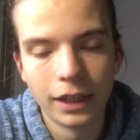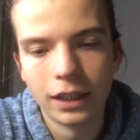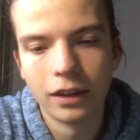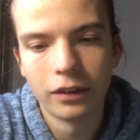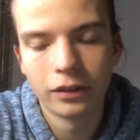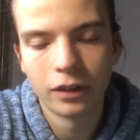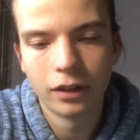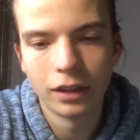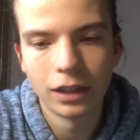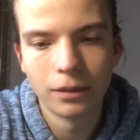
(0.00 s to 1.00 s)
the uh,
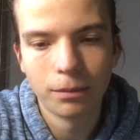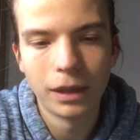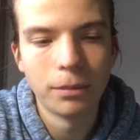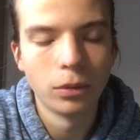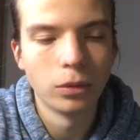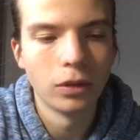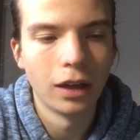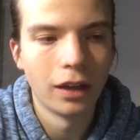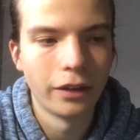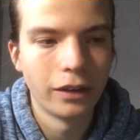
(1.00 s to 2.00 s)
the people,
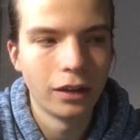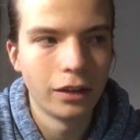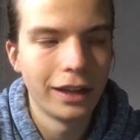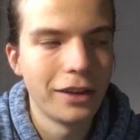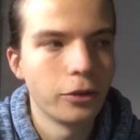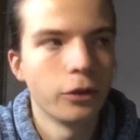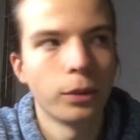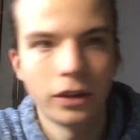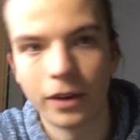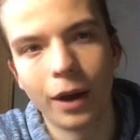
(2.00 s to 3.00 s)
uh, the lecturers
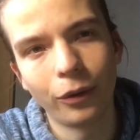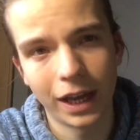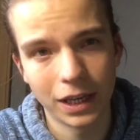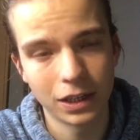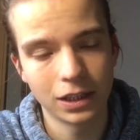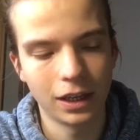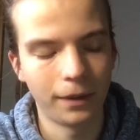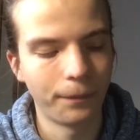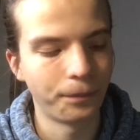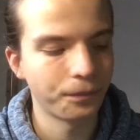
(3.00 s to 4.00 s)
went around and
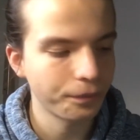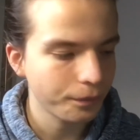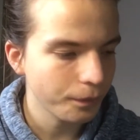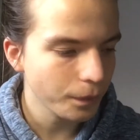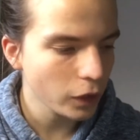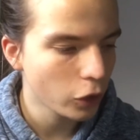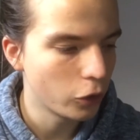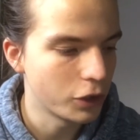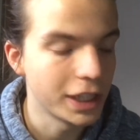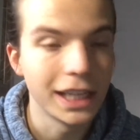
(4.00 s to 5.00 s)
um,
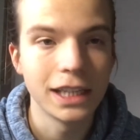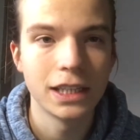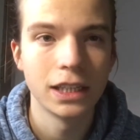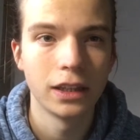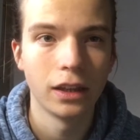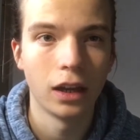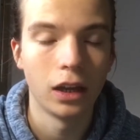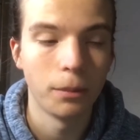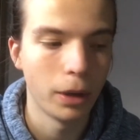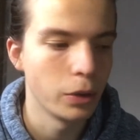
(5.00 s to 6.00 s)
critiqued
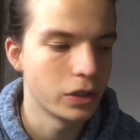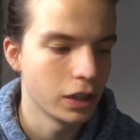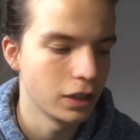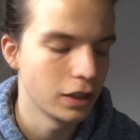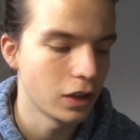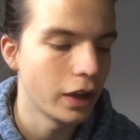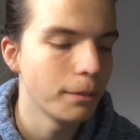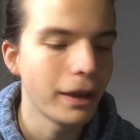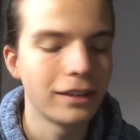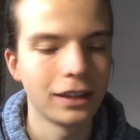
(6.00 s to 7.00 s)
our poster
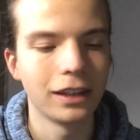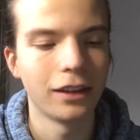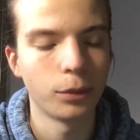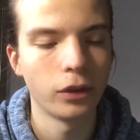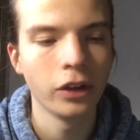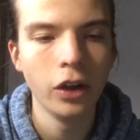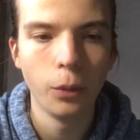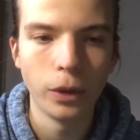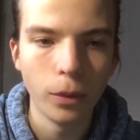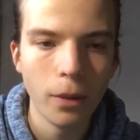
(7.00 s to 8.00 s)
design. Basically, this was
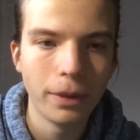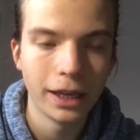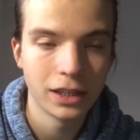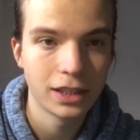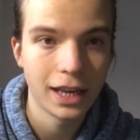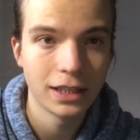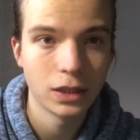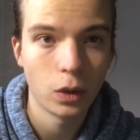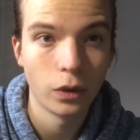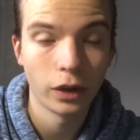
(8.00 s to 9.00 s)
we weren't being
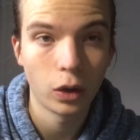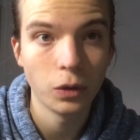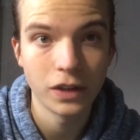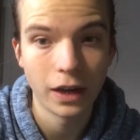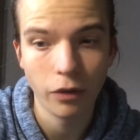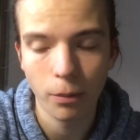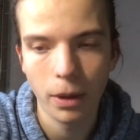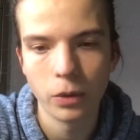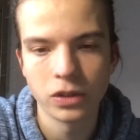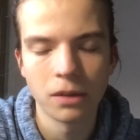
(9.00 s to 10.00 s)
assessed on the content of the
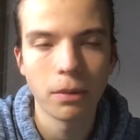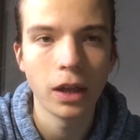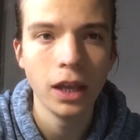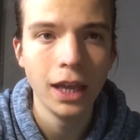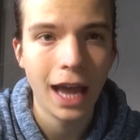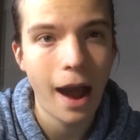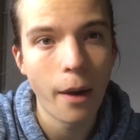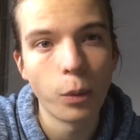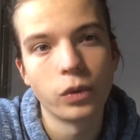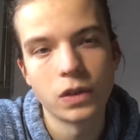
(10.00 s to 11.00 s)
poster, but how
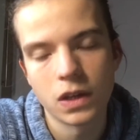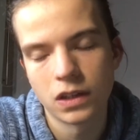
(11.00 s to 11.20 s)
it was